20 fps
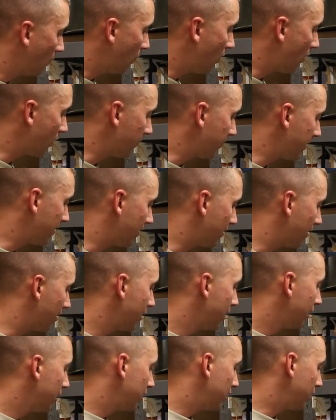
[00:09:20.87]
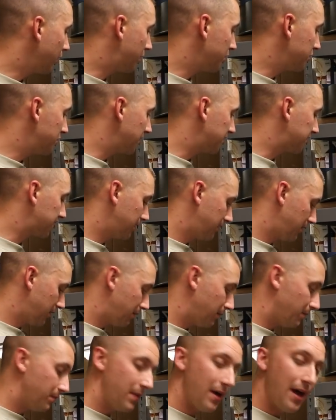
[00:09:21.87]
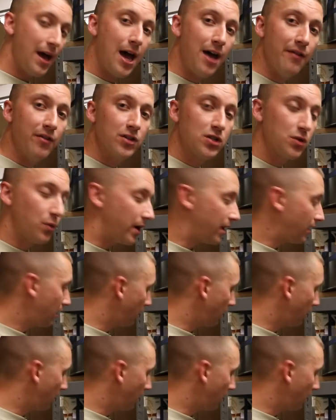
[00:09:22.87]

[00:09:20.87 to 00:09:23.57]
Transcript: water meter, you can just have it to